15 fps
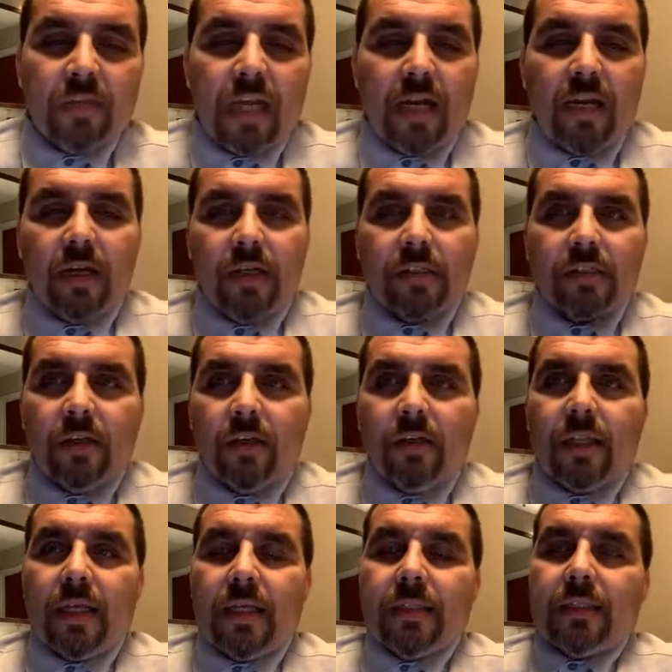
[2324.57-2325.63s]
I lost all
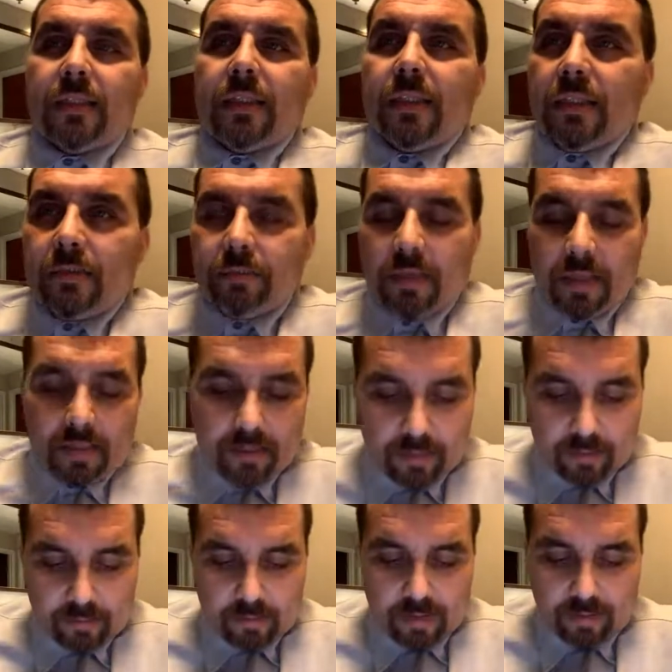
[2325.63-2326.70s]
that shit, man. I
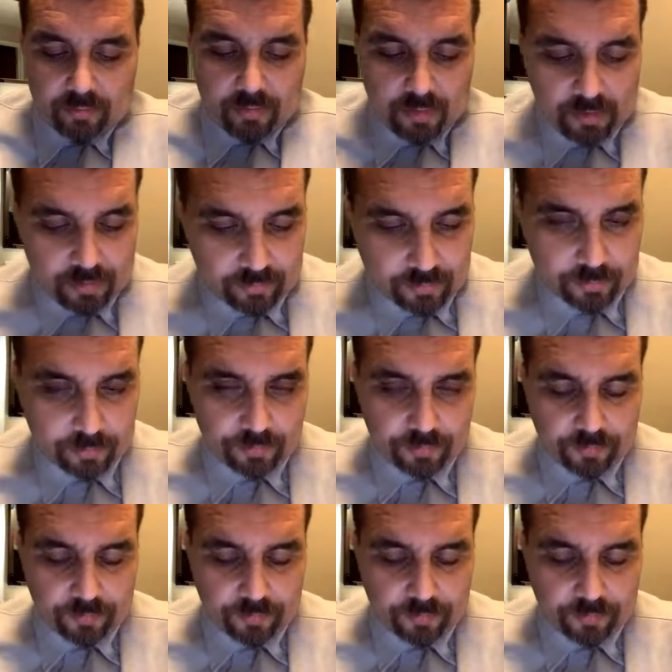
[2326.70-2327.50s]
don't have any of them.